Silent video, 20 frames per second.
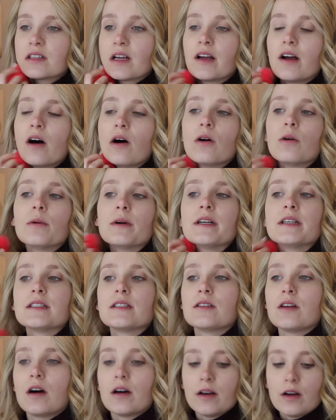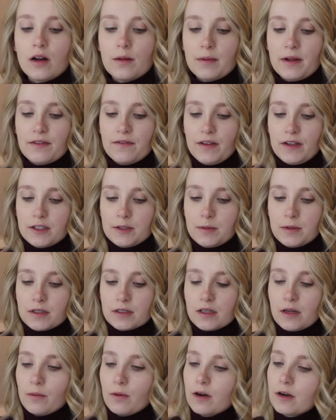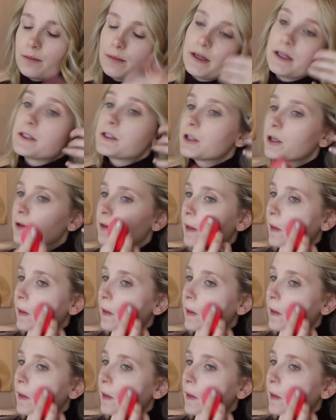I always dot it on my face because I want to make sure